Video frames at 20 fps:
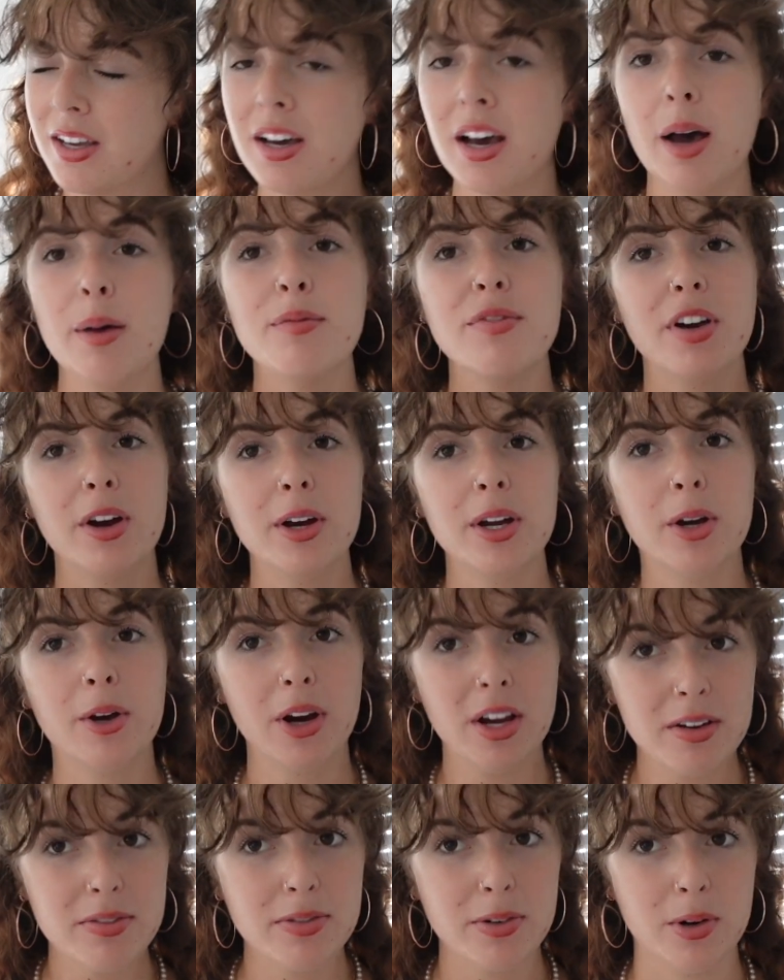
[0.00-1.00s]
I'm very
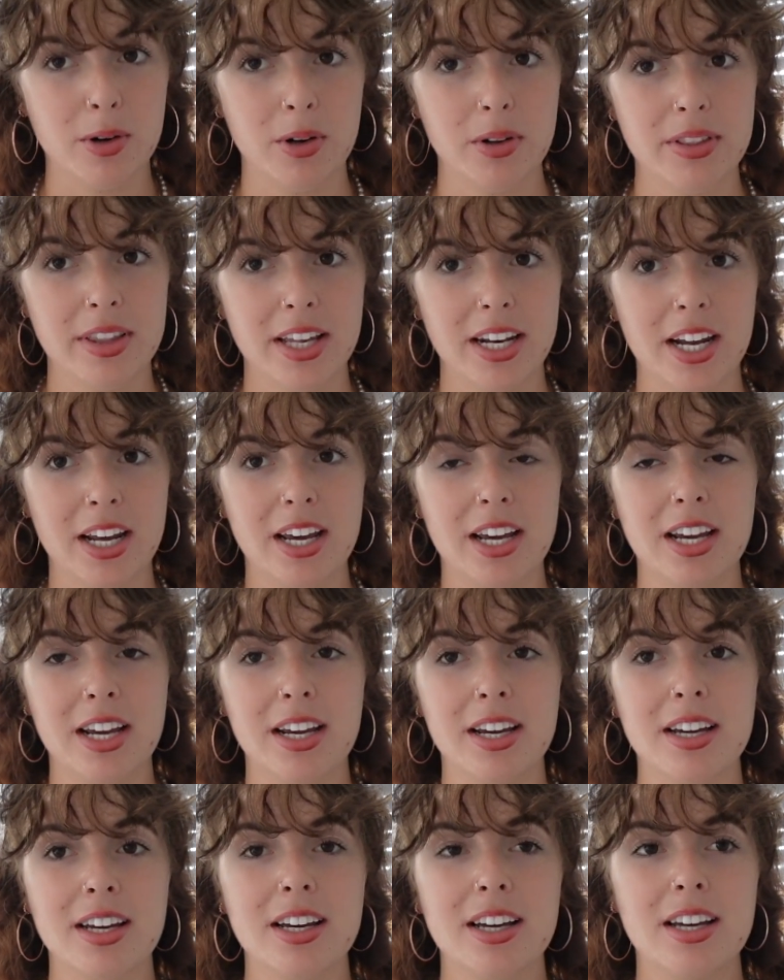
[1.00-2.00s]
grateful that
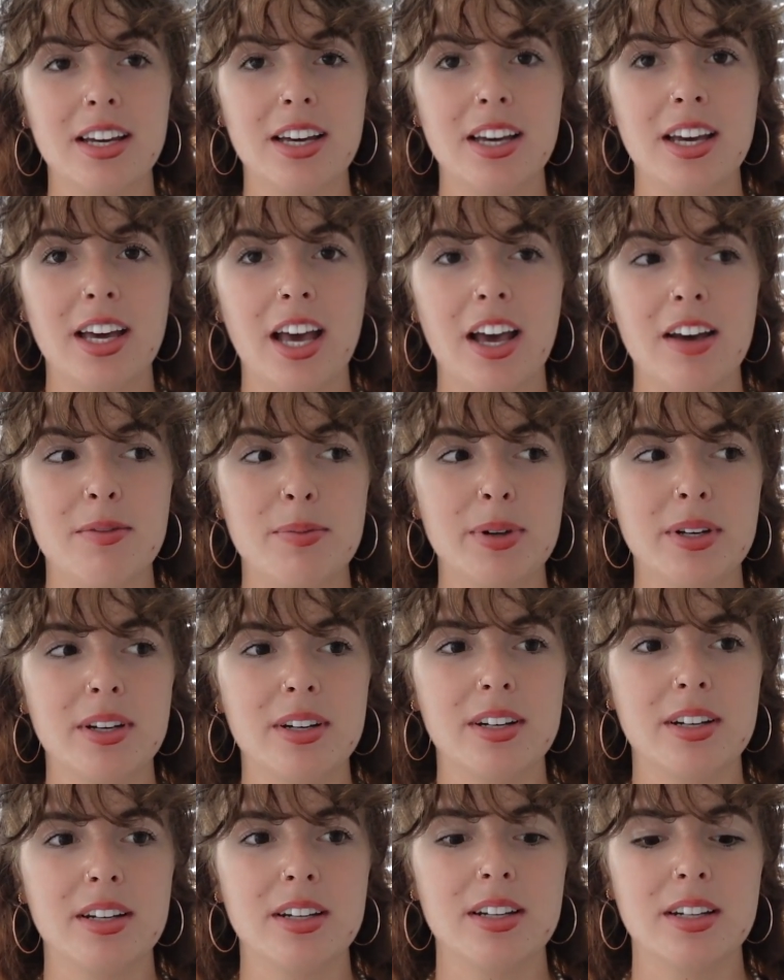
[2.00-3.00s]
I have
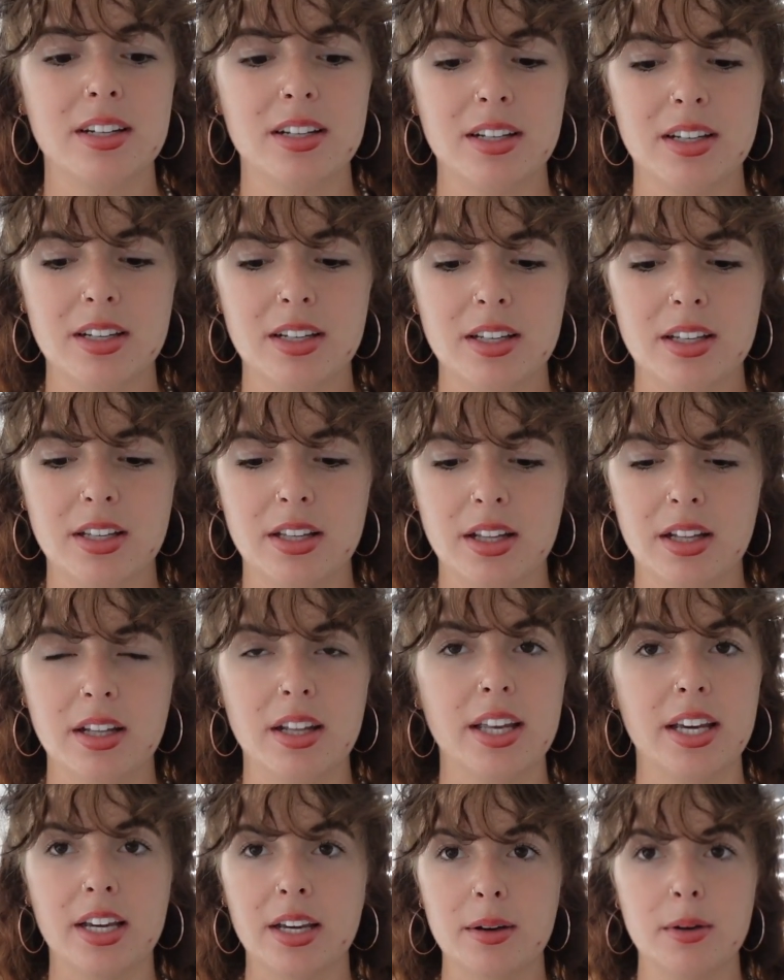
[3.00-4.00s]
been,
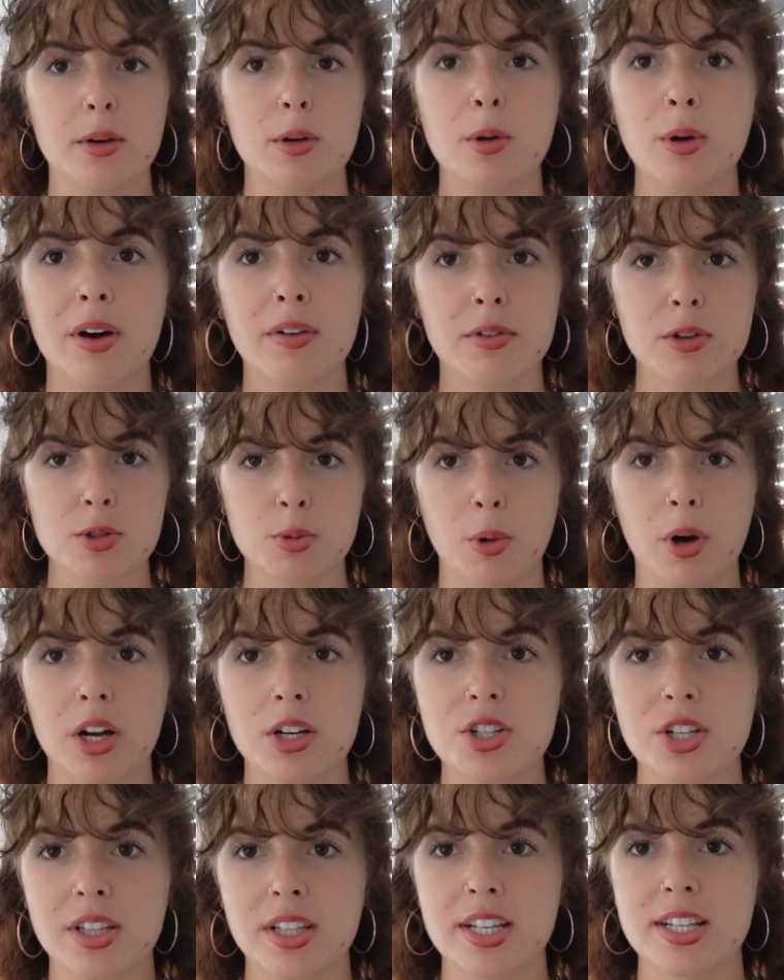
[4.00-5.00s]
like, whoever's
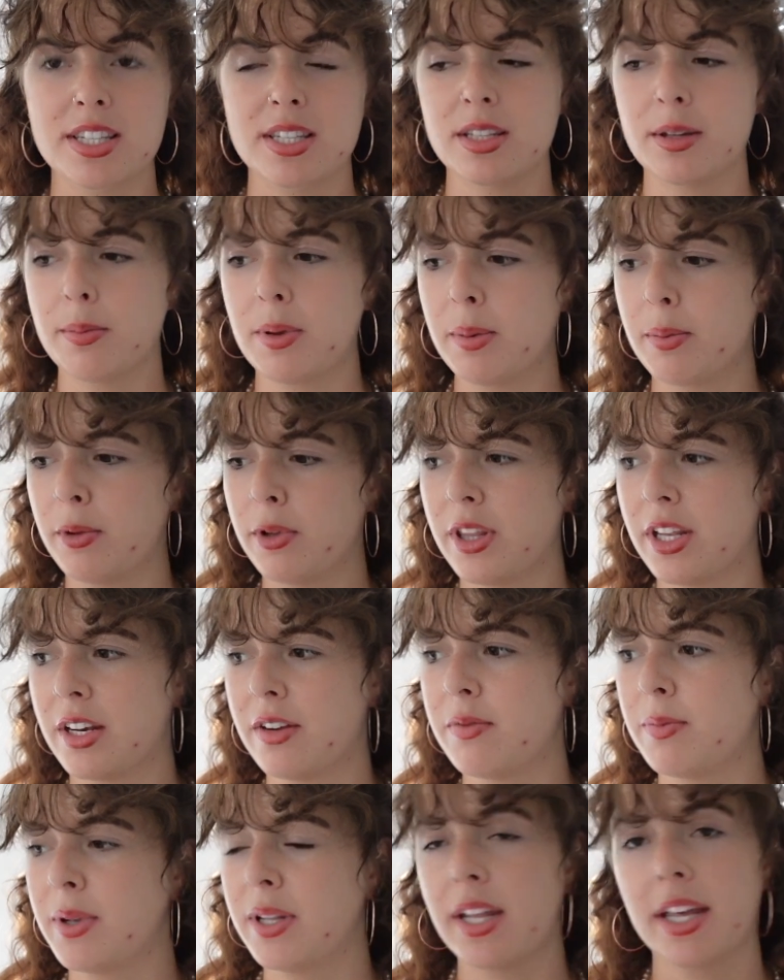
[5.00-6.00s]
watching this and the people that
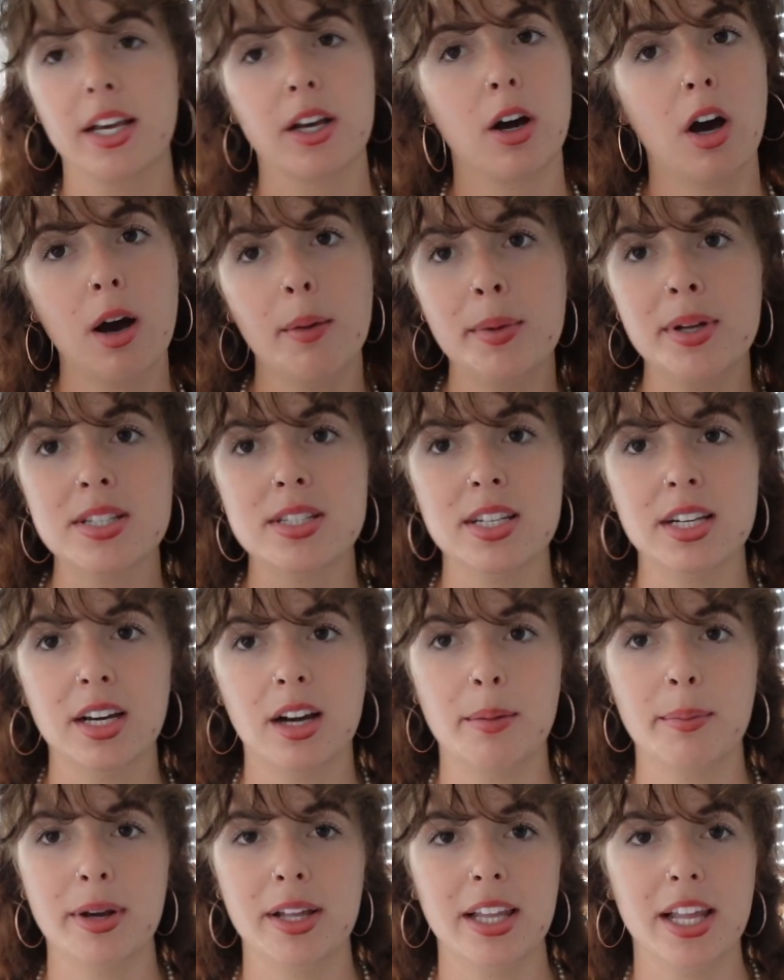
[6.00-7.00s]
have been like commenting
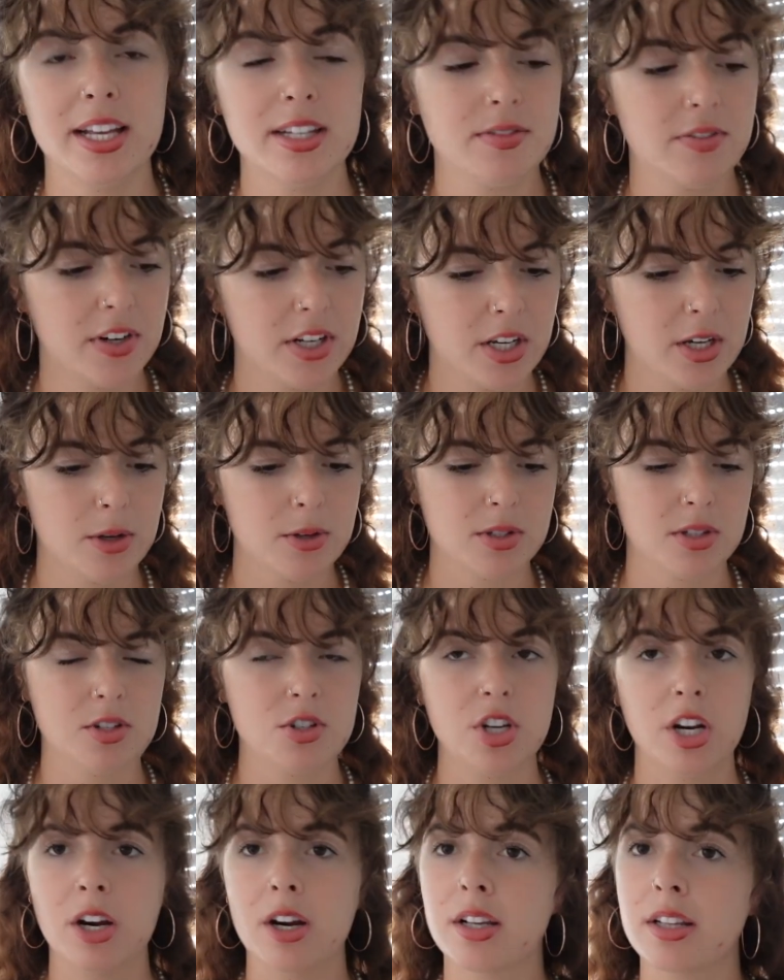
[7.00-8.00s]
on my last videos and
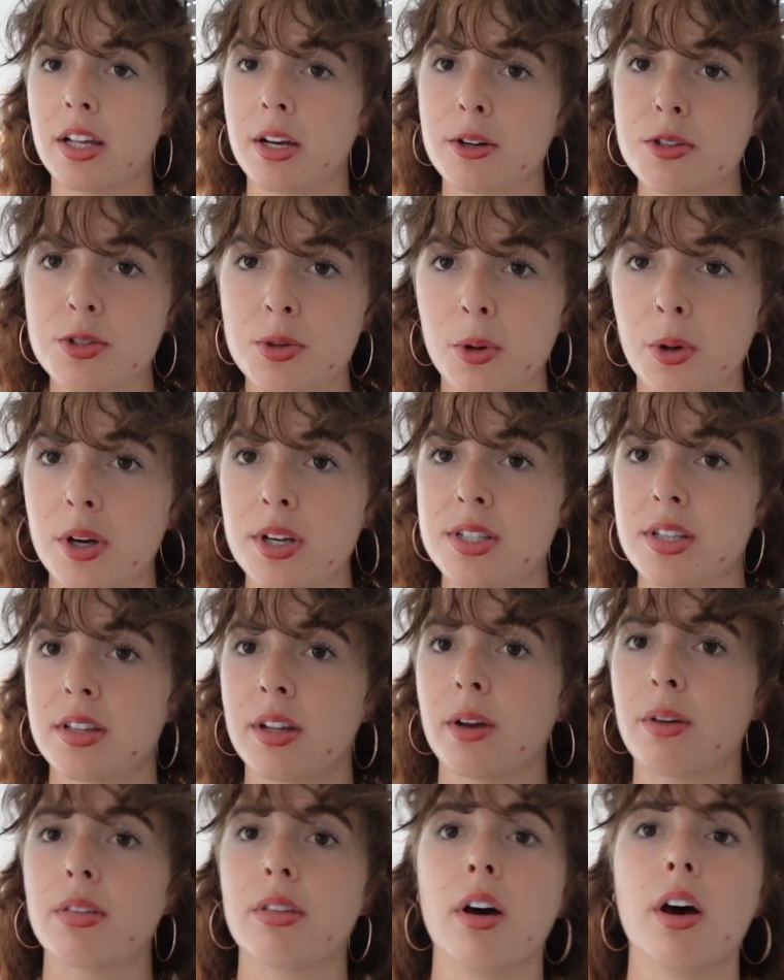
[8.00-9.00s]
sharing their stories and
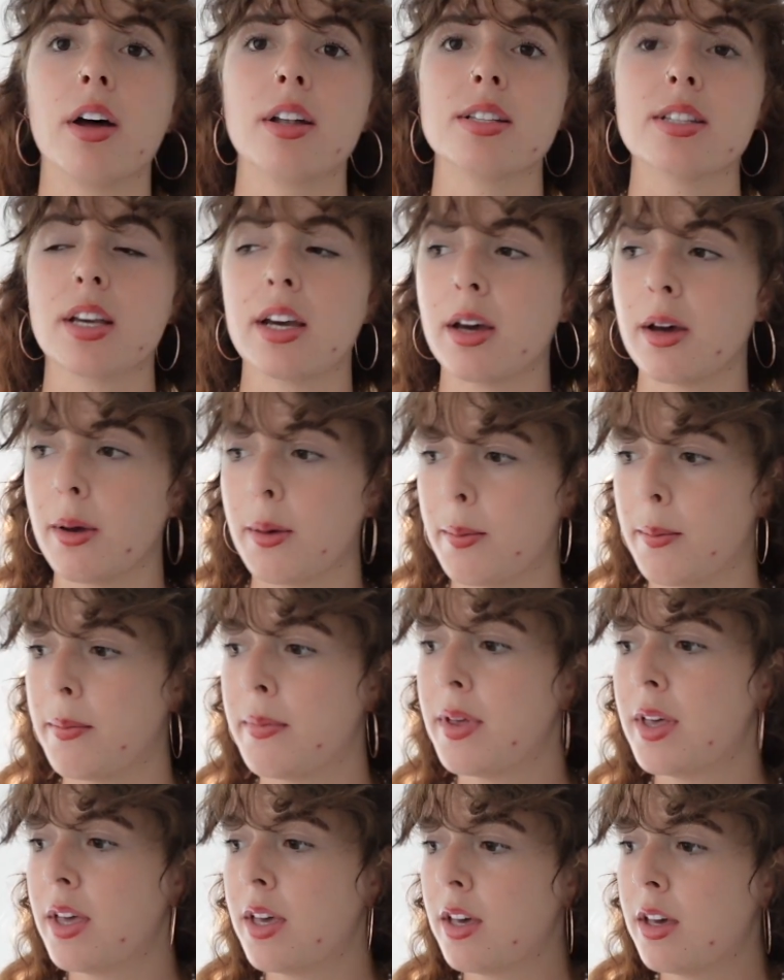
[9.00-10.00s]
their thoughts,
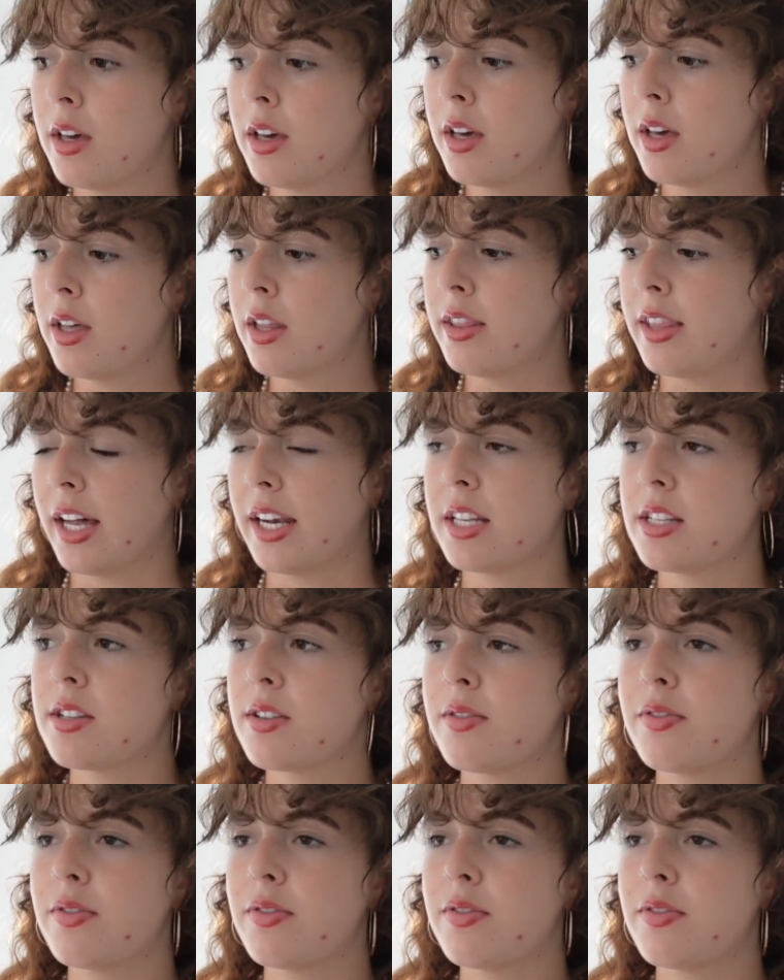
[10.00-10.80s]
that is a